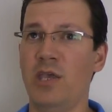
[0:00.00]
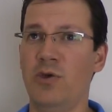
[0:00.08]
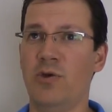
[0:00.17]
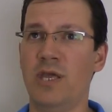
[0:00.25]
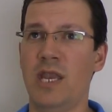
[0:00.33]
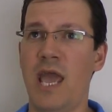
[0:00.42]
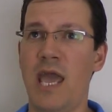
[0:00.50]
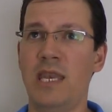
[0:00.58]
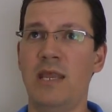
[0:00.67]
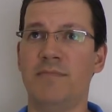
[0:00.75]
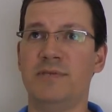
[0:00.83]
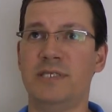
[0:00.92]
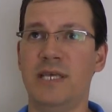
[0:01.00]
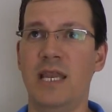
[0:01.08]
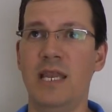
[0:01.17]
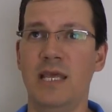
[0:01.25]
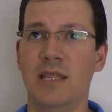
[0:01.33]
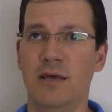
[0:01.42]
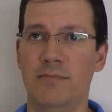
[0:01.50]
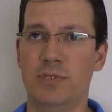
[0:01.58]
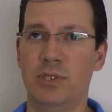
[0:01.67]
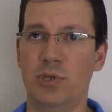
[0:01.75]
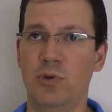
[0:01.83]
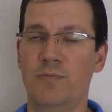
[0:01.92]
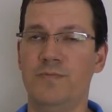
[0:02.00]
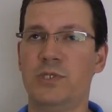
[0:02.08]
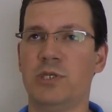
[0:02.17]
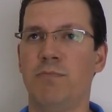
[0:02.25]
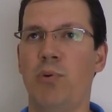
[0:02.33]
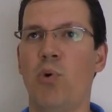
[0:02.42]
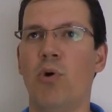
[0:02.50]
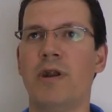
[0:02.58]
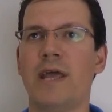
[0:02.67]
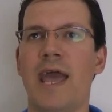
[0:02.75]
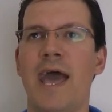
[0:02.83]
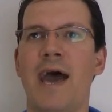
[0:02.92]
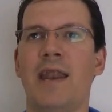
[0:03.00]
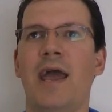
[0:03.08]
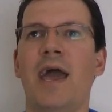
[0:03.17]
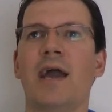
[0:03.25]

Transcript: you can end up sending them to support at